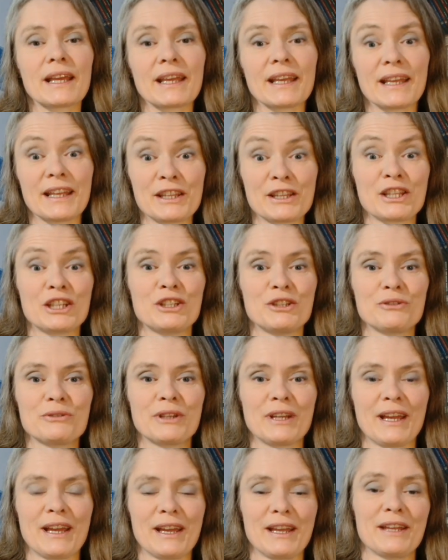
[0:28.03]
In the
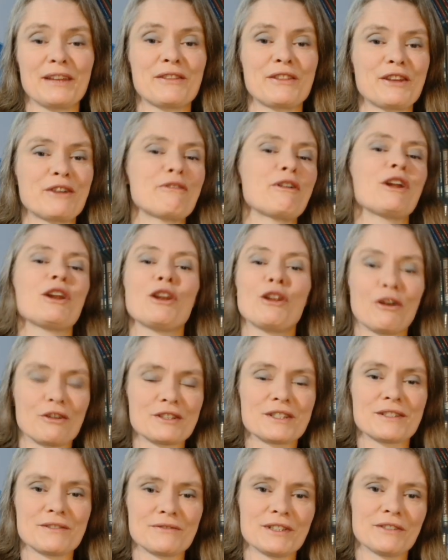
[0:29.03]
UK, there are
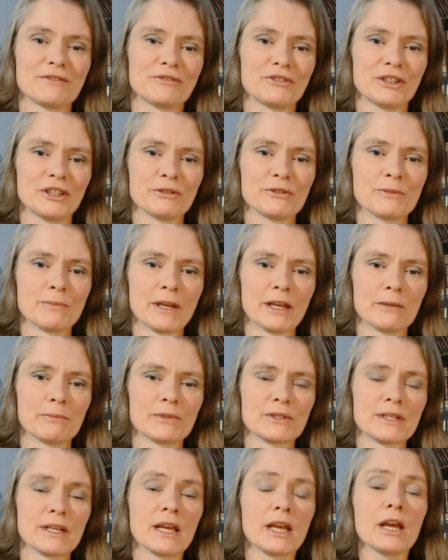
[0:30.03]
lots of different
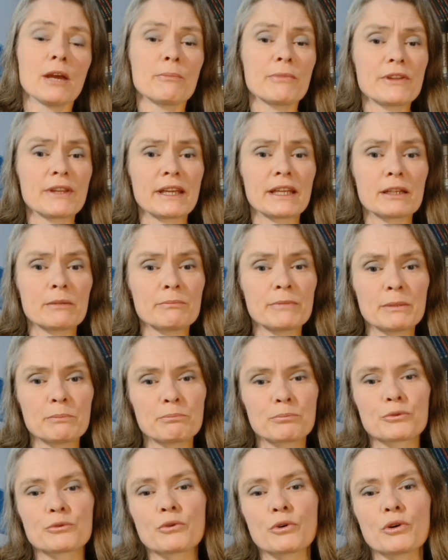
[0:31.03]
newspapers, but they can be
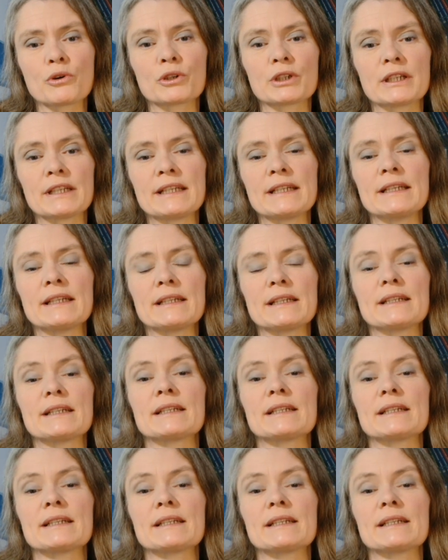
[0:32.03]
broadly